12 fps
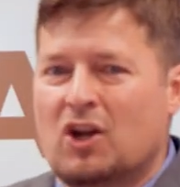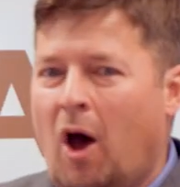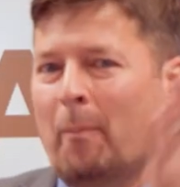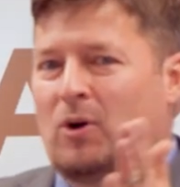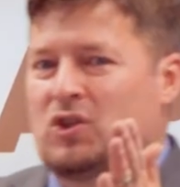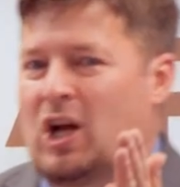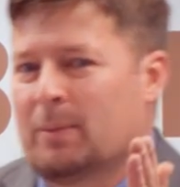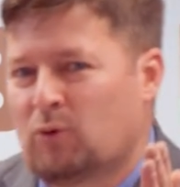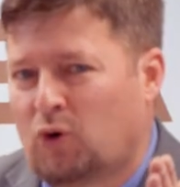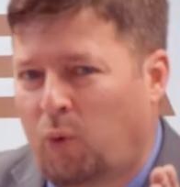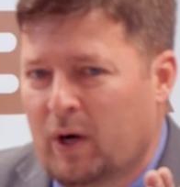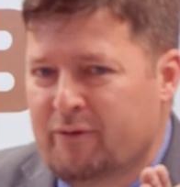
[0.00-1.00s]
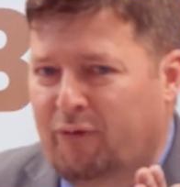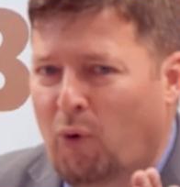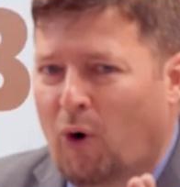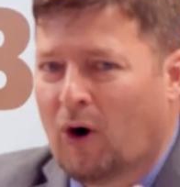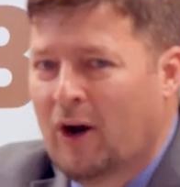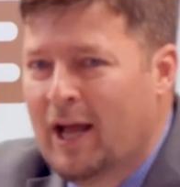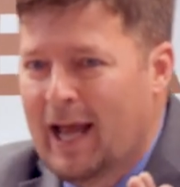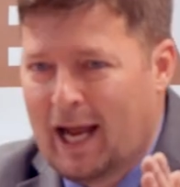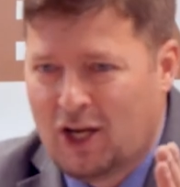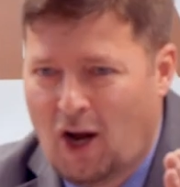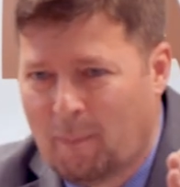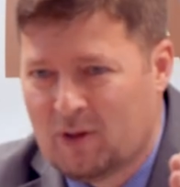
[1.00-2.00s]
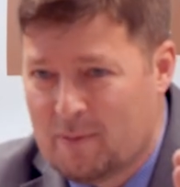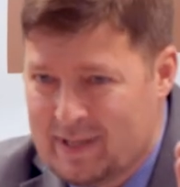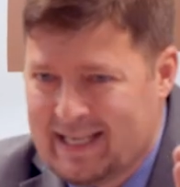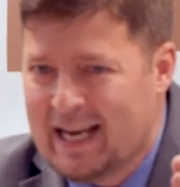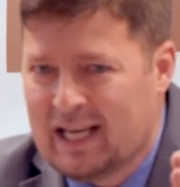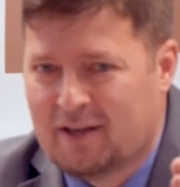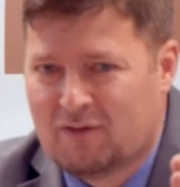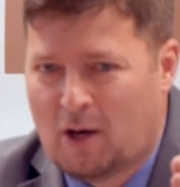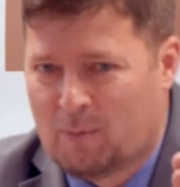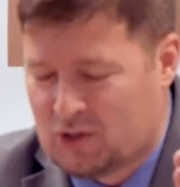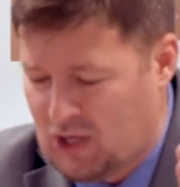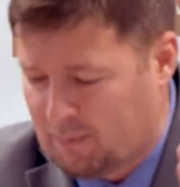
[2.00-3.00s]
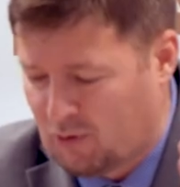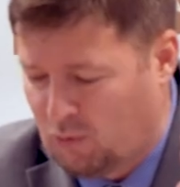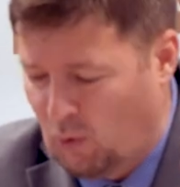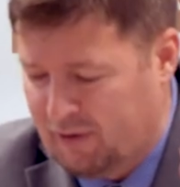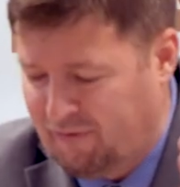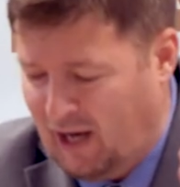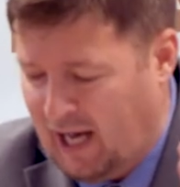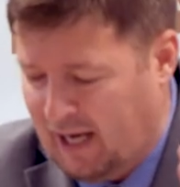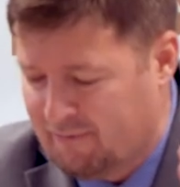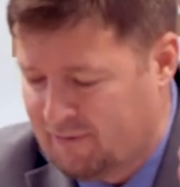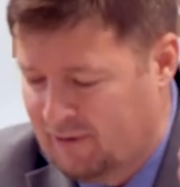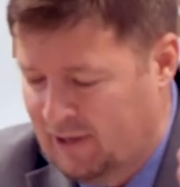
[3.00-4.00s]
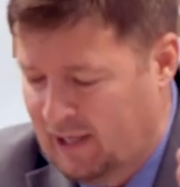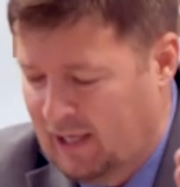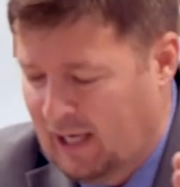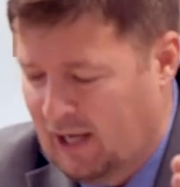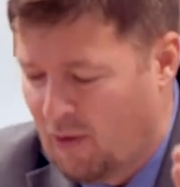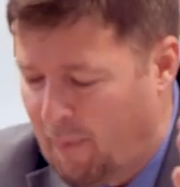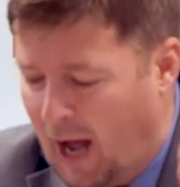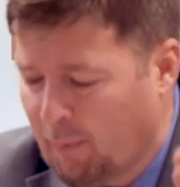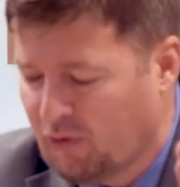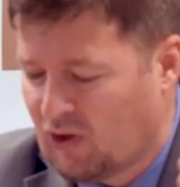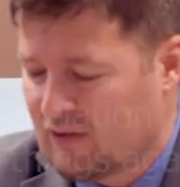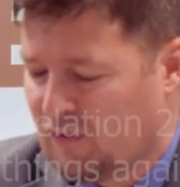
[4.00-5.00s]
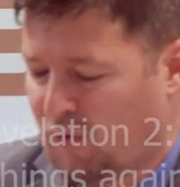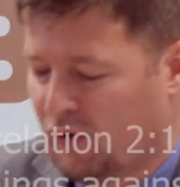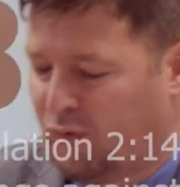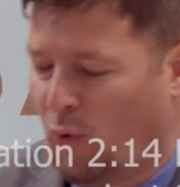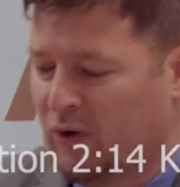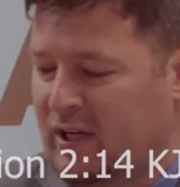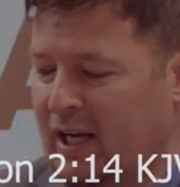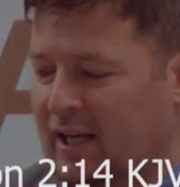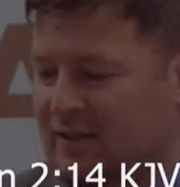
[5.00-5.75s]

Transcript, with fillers: numbers chapter 24 and num- the beginning of numbers chapter 25 and the bible says in verse 14